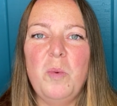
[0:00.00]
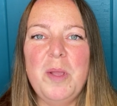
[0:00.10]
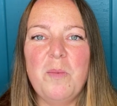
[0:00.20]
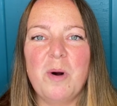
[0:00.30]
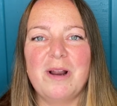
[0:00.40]

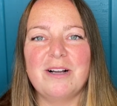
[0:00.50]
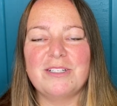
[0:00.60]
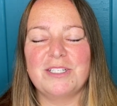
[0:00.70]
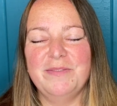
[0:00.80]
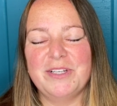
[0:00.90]
we want our
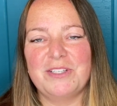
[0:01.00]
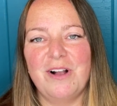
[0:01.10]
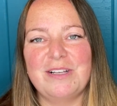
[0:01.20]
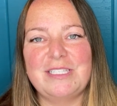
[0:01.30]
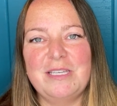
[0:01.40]
service
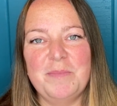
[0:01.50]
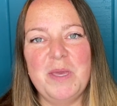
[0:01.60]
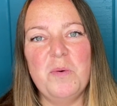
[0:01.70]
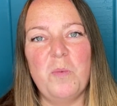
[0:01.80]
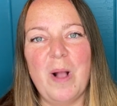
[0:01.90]
dogs to
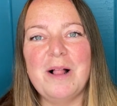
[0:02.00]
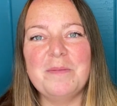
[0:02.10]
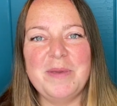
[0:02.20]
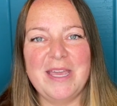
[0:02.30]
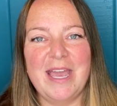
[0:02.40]
be
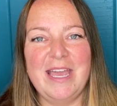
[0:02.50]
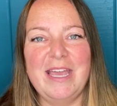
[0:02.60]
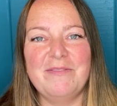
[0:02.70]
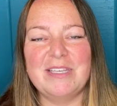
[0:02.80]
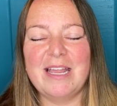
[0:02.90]

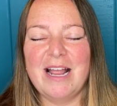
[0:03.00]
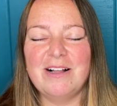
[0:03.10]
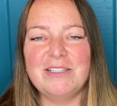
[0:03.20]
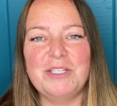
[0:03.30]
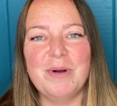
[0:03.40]
well-behaved and
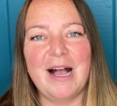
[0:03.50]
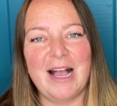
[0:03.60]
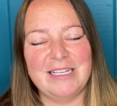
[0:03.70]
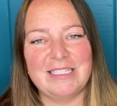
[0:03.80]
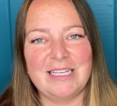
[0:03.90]
held to a
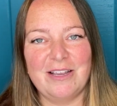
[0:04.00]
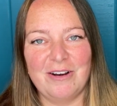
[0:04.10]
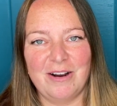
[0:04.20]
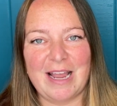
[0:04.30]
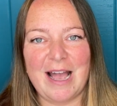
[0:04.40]
high
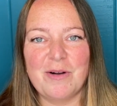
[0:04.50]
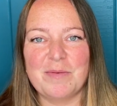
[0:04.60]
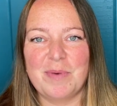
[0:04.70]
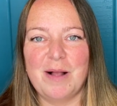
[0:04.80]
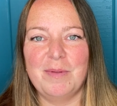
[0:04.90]
standard out
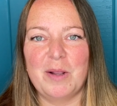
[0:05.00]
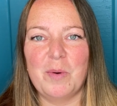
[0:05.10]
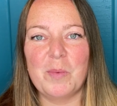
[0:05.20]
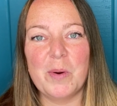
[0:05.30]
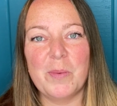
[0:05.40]
in public
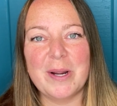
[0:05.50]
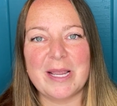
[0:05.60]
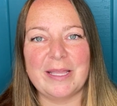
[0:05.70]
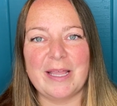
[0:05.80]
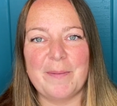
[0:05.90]
when we're
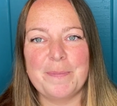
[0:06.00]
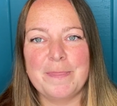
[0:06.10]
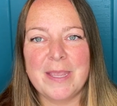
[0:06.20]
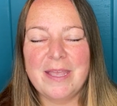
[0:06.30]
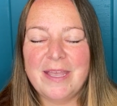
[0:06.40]
working them.
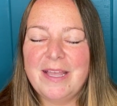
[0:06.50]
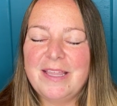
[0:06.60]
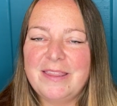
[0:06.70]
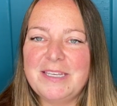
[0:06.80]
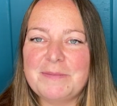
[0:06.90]

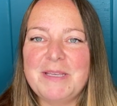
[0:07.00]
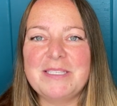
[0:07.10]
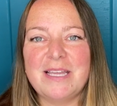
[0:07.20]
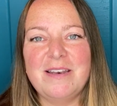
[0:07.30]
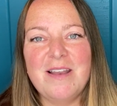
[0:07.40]
This
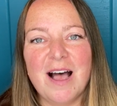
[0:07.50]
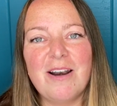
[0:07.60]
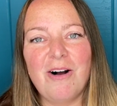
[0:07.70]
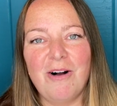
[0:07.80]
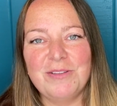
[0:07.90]
means that
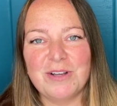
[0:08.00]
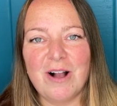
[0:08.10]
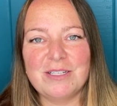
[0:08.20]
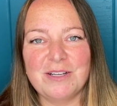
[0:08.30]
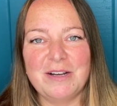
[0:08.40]
not all
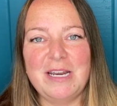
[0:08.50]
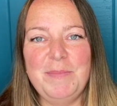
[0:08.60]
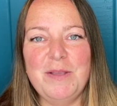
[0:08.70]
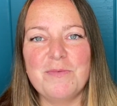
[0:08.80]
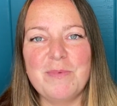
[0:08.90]
dogs are going to
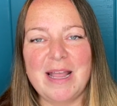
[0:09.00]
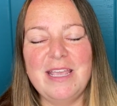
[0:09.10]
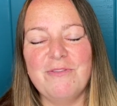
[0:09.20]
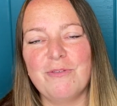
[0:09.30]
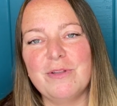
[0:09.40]
be
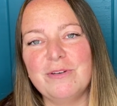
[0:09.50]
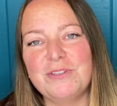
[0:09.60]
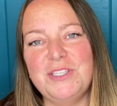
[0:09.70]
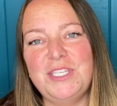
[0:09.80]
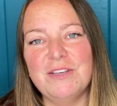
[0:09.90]
ready for
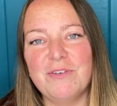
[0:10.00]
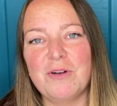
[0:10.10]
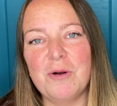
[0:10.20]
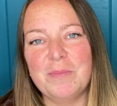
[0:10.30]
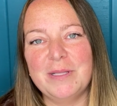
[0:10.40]
those difficult